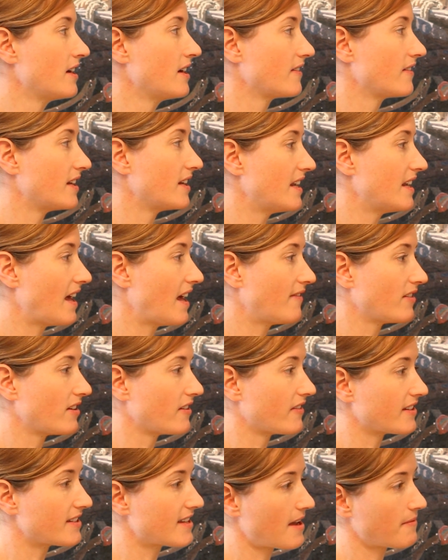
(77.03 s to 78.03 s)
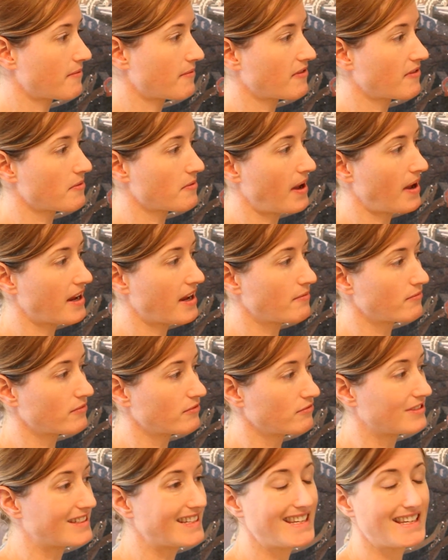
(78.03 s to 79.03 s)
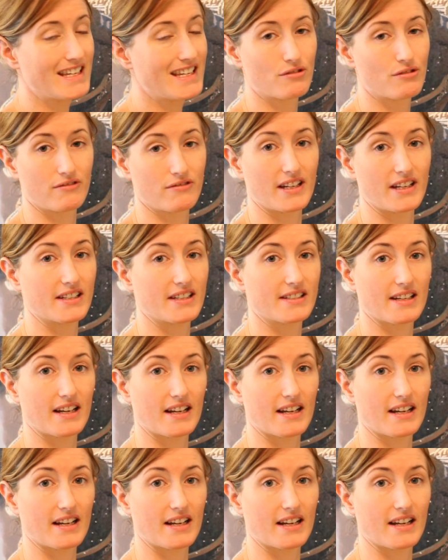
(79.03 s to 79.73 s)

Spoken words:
the level and the depth of the paint will decrease